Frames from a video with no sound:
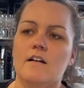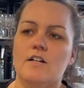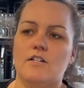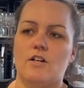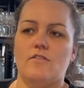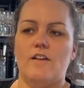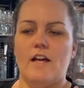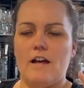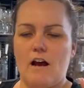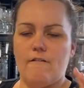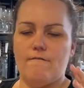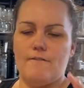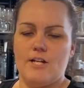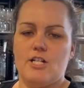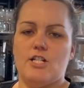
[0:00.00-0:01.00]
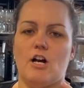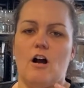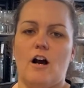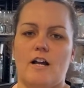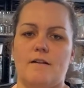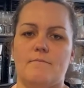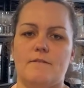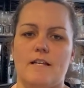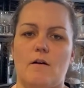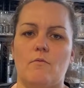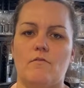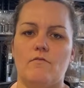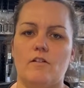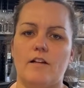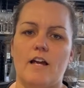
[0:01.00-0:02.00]
So they're our feature items that
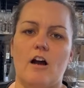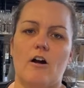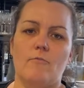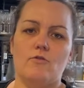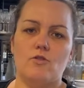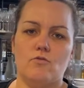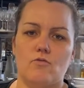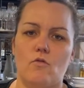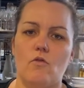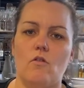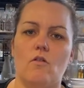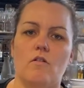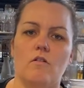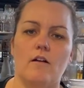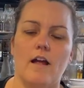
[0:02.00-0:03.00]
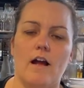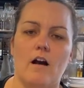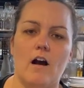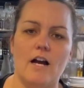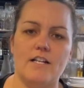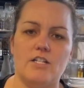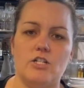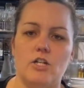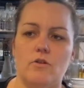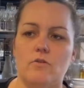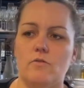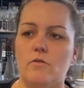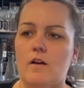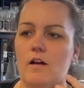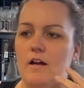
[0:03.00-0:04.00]
would really help draw our eyes
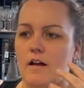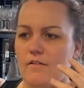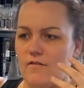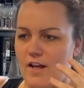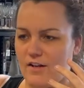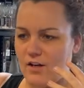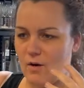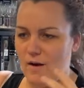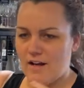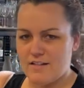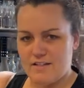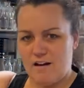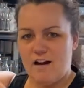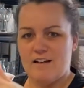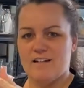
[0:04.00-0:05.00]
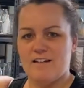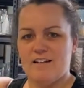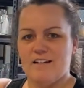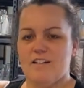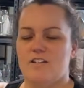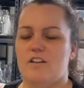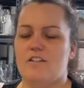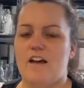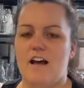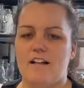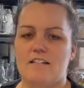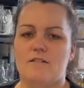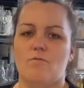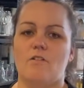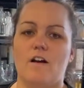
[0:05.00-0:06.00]
to, then go outside. So
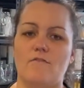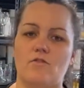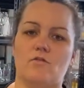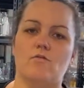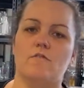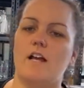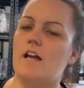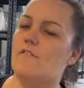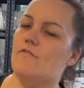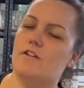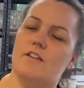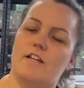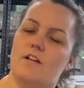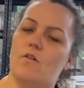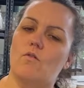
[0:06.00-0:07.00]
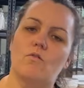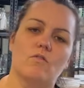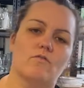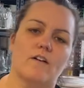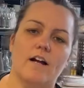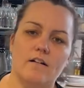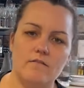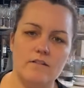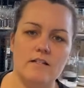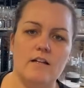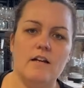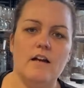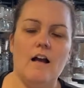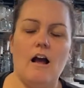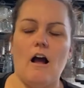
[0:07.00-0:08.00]
that's what I've drawn everything all around.
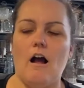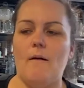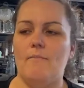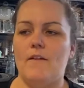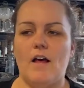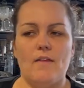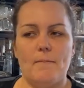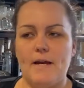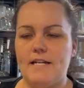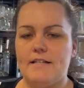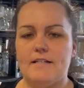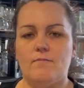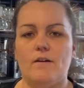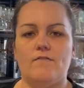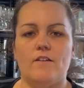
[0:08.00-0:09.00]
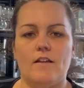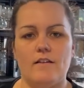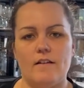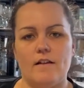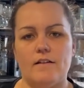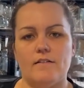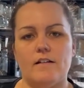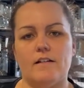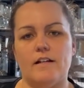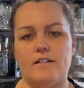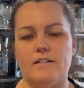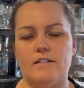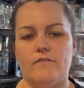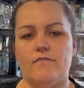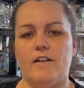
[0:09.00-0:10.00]
The other pieces we've then
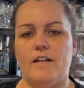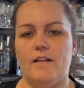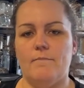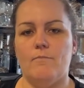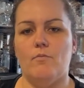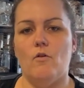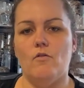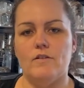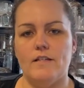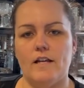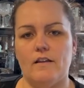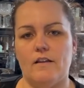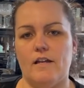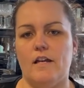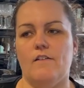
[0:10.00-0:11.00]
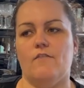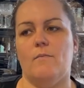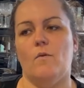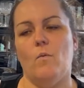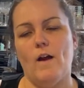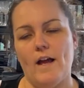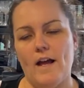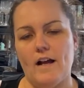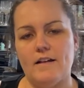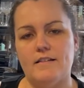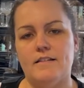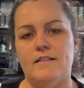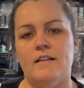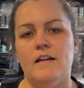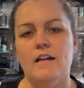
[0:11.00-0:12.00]
collectively brought together here from the
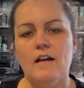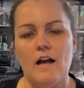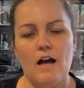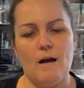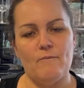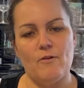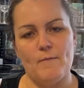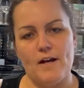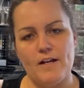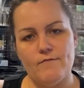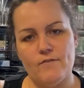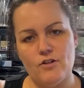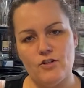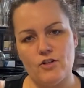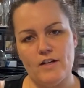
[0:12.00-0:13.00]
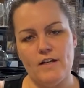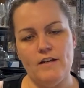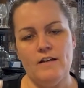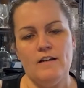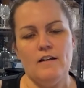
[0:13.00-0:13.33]
warehouse, from our inventory.